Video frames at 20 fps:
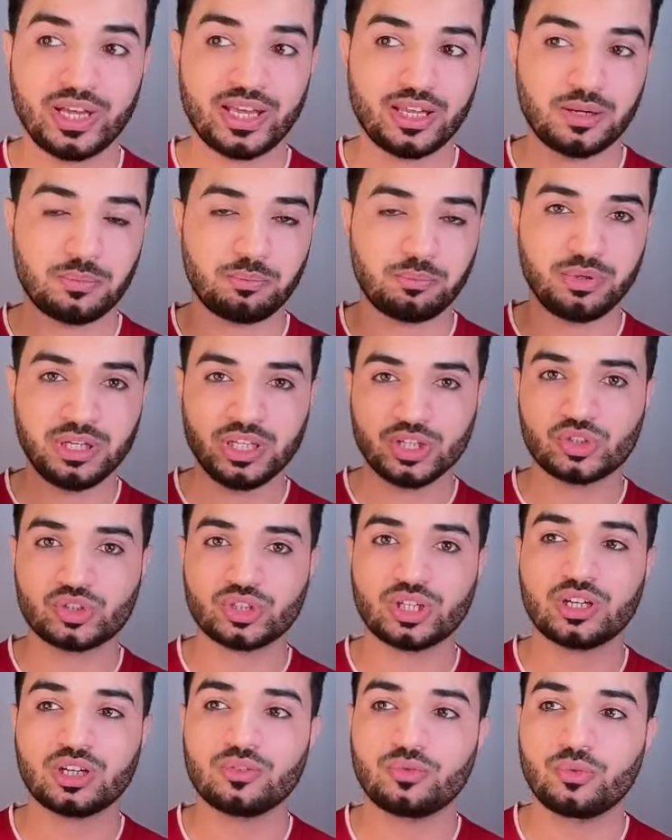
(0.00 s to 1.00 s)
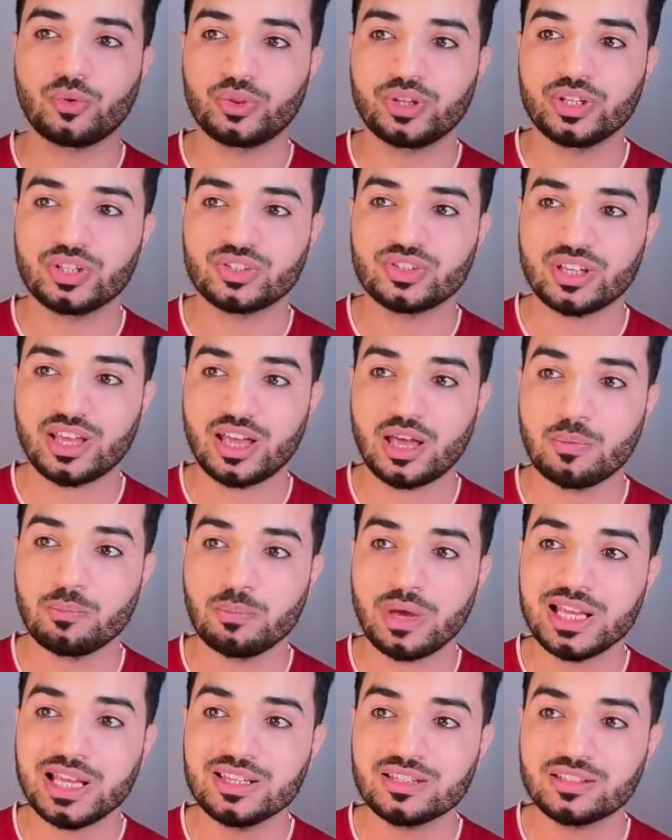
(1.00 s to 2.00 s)
and big shout out for these
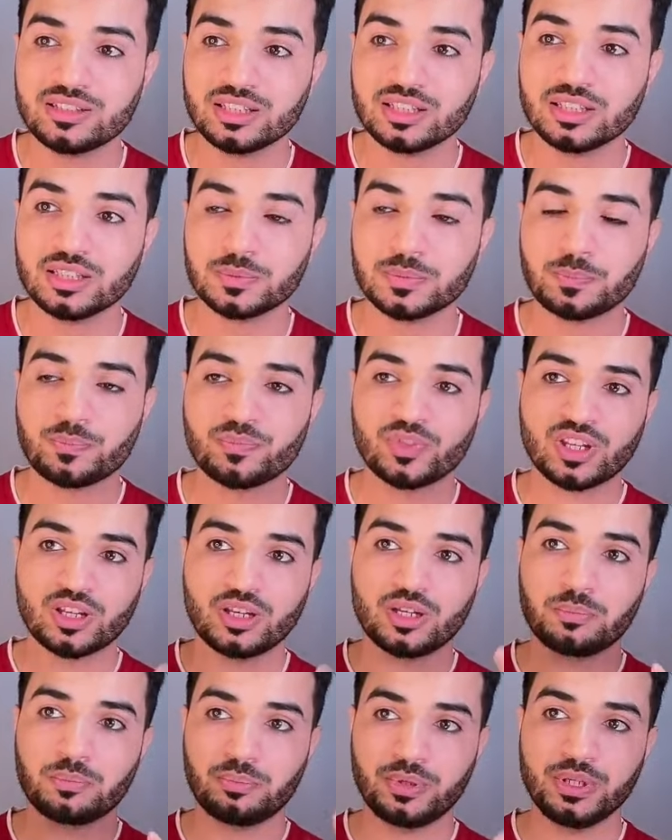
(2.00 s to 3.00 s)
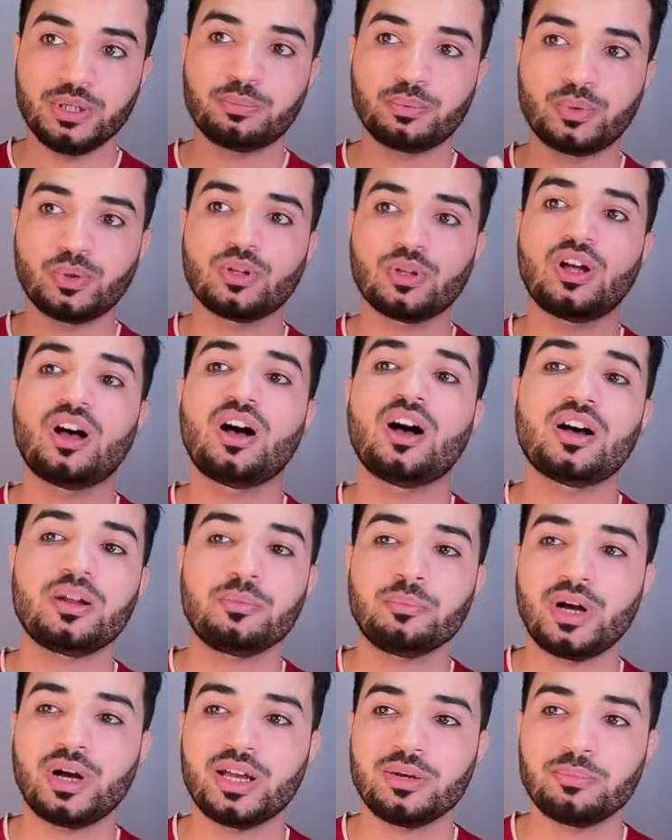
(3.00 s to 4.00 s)
amazing people on
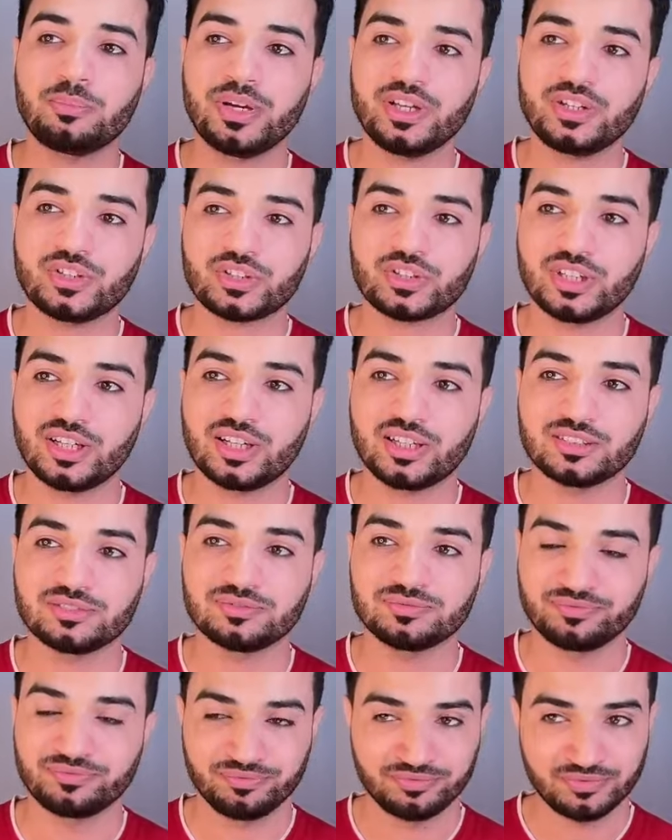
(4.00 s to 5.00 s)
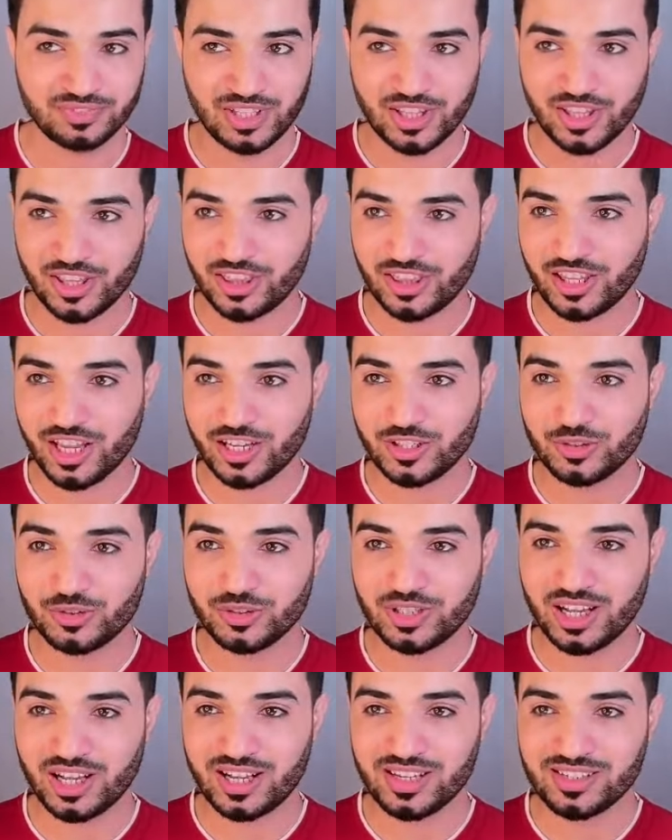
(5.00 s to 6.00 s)
my patreon thank you
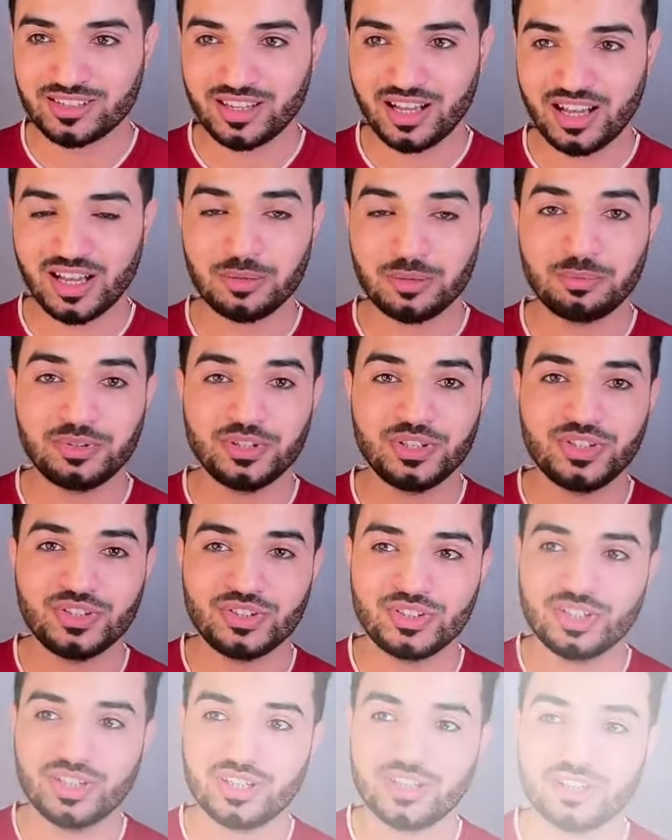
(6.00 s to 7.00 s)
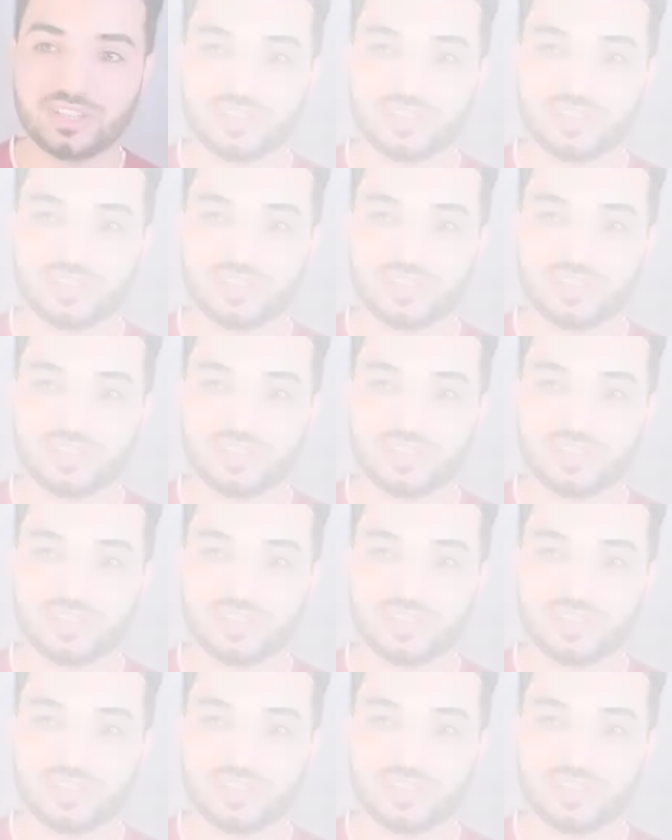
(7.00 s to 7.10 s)
guys i appreciate it